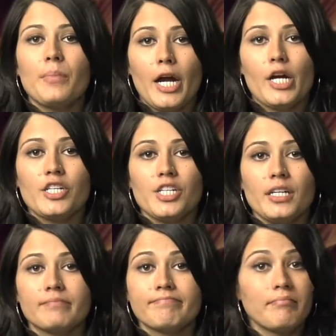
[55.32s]
and perigee
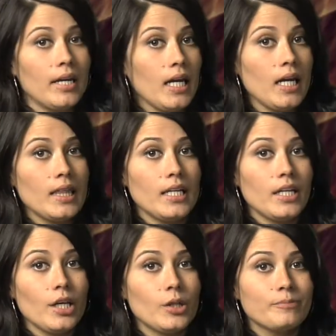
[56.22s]
mean anything
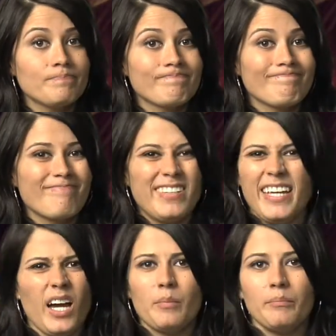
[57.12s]
to you?
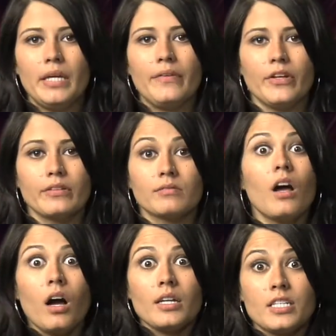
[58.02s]
Yeah, me either.
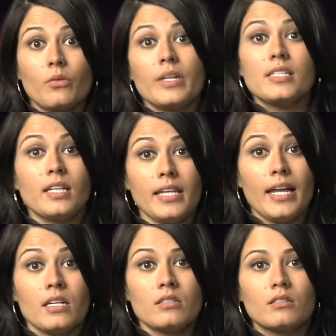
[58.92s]
Until recently,
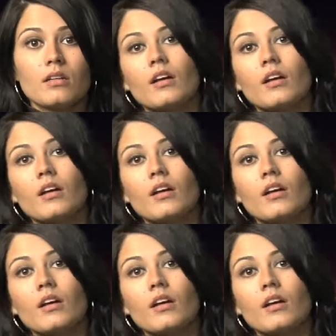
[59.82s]
that is.